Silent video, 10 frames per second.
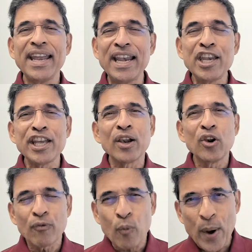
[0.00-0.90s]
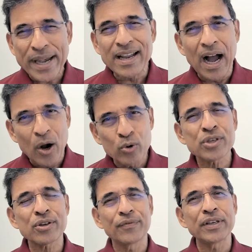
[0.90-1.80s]
India went out
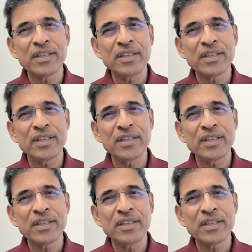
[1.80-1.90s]
of the